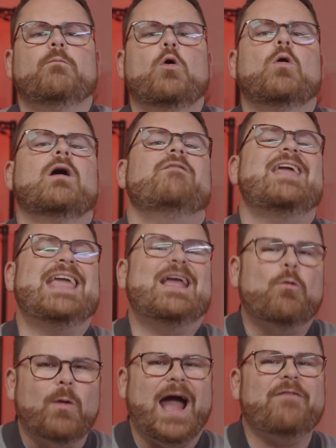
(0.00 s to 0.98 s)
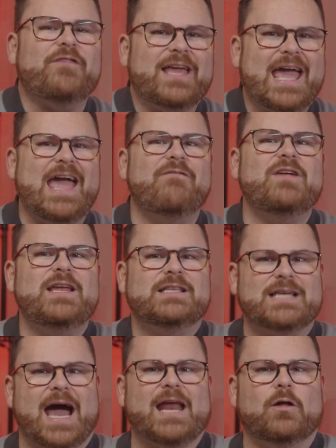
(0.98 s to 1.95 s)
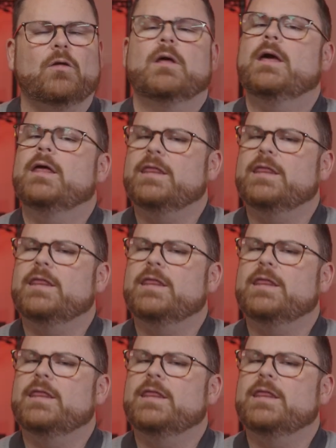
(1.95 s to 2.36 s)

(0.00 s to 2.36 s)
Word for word: more of a graphic-heavy title